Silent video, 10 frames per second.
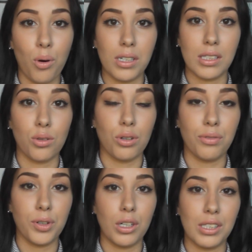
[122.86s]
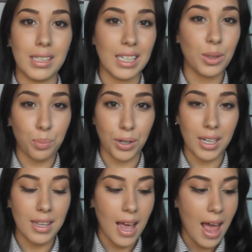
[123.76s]
pores in order for your skin to
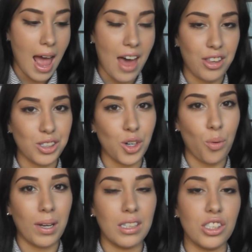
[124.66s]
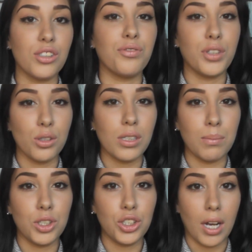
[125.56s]
breathe and there's no way to just fuse
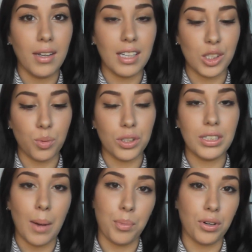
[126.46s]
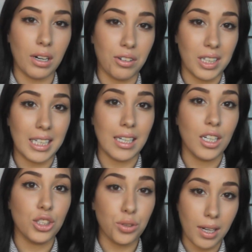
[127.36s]
them shut. This will temporarily
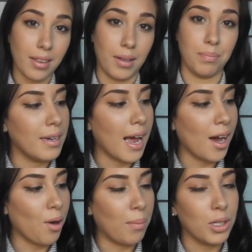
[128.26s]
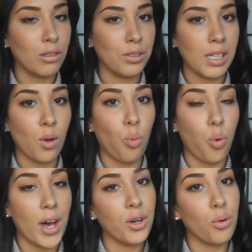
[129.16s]
shrink them. Now I'm using
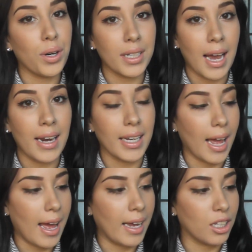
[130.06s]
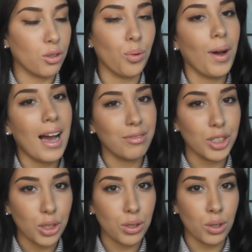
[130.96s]
one organic egg. You don't have
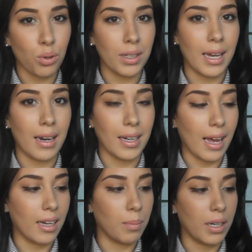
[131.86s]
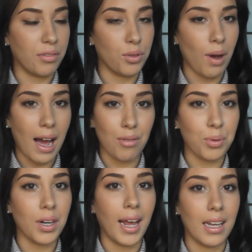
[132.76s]
to use an organic egg, but if you have
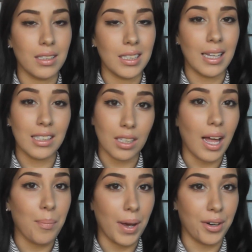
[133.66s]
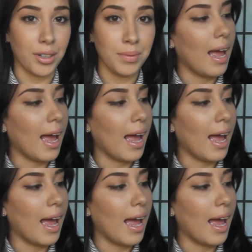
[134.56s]
one handy, that's a lot better.